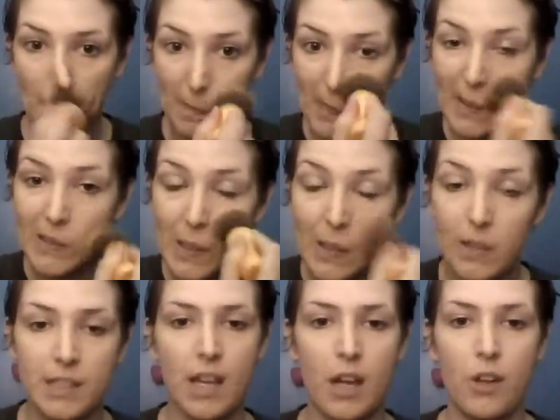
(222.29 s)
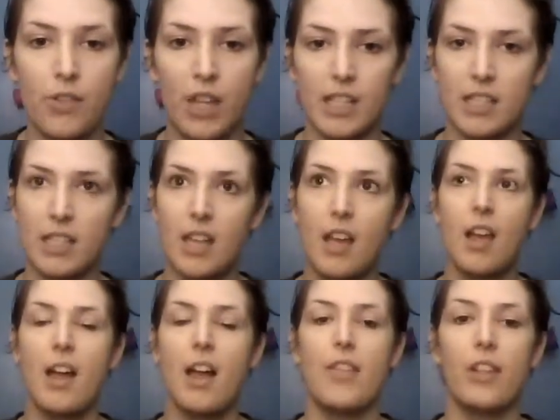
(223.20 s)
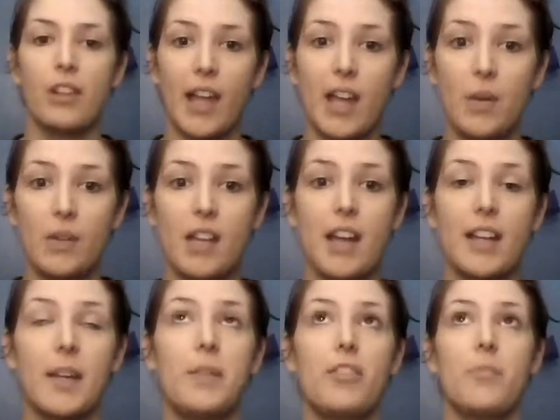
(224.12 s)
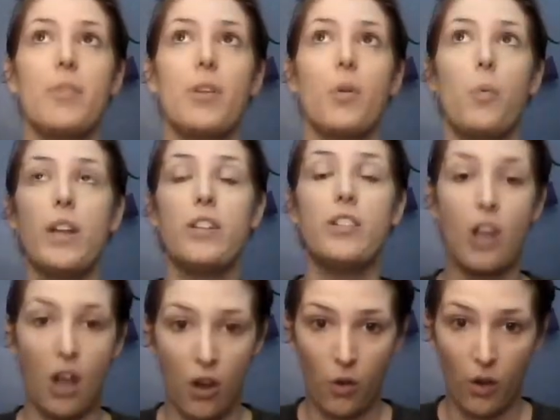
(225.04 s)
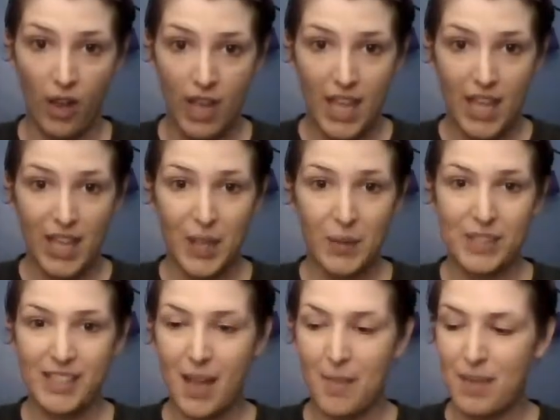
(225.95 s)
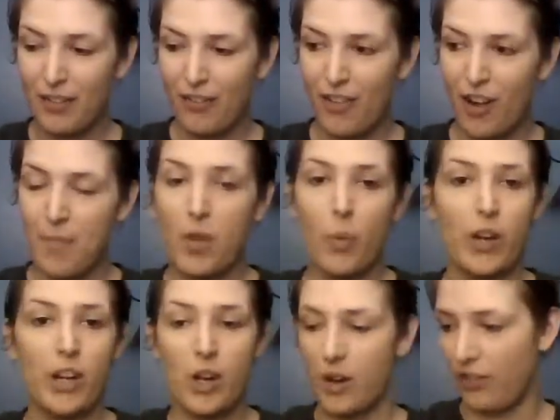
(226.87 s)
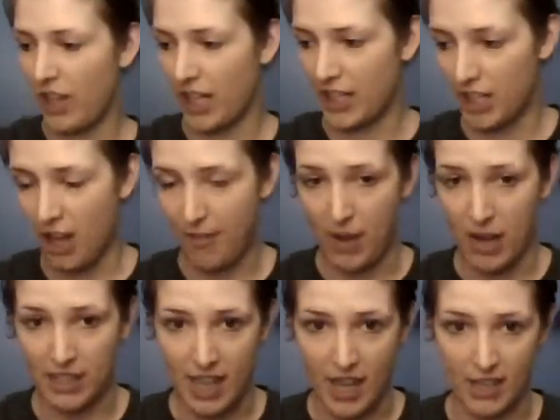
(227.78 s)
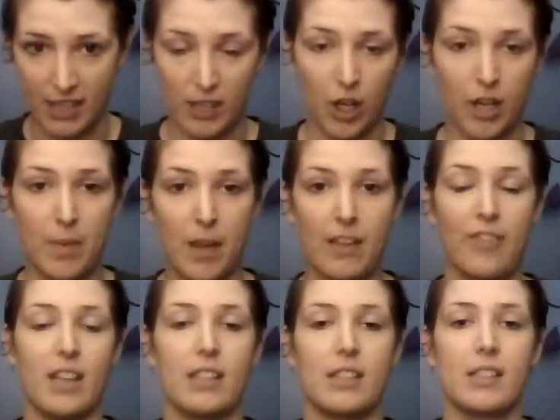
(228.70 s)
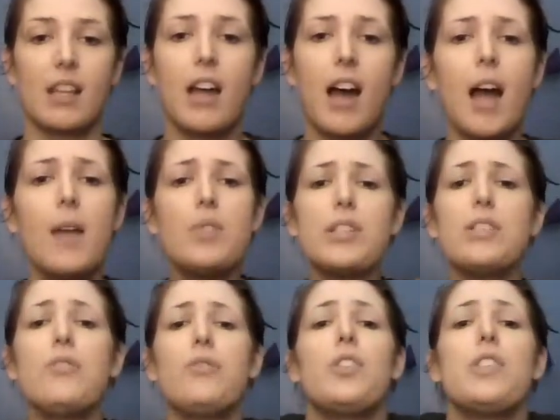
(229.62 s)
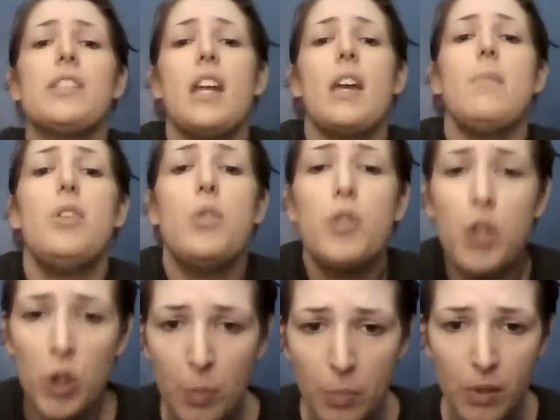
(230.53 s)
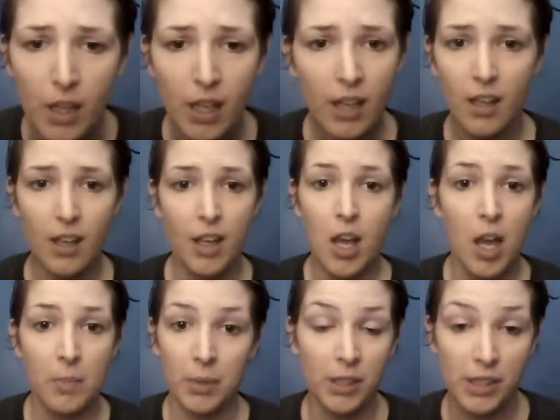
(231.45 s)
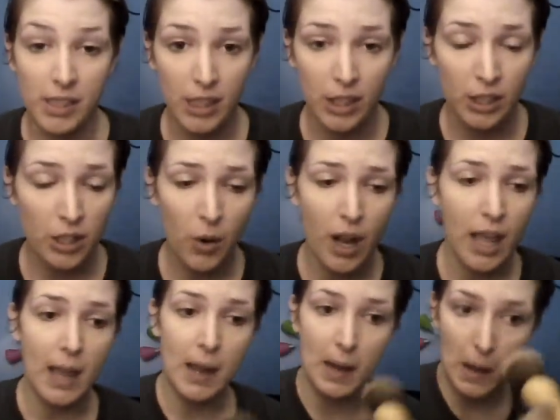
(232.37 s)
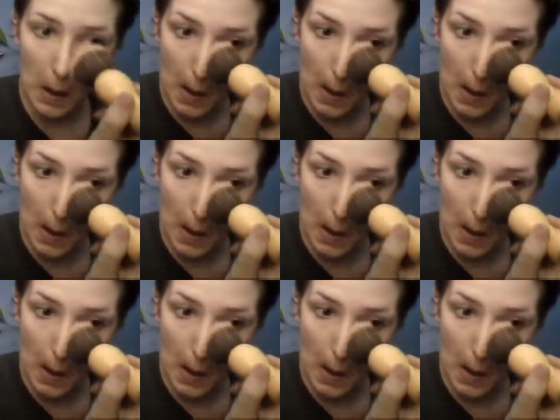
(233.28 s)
It turns out that the light was not coming from the window, it was coming from the window reflecting off my desk onto my face. I'm just a first time YouTube person, don't hate.